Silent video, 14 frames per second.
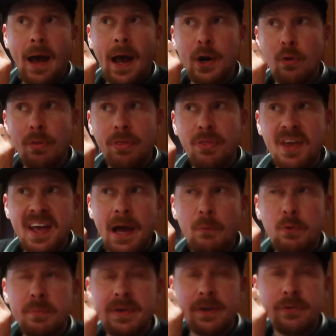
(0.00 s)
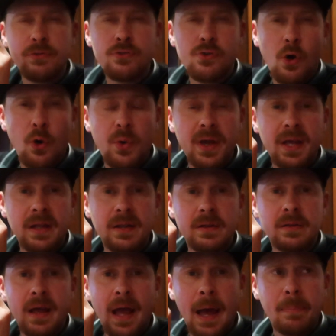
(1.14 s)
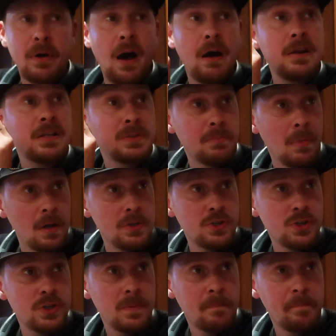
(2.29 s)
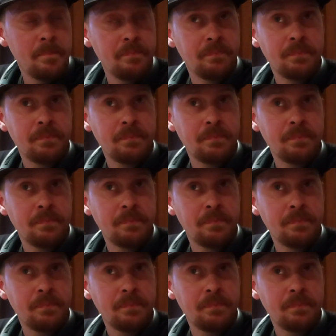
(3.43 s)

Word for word: I don't think I would be enjoying mm-hmm. Epcot as much. Yeah.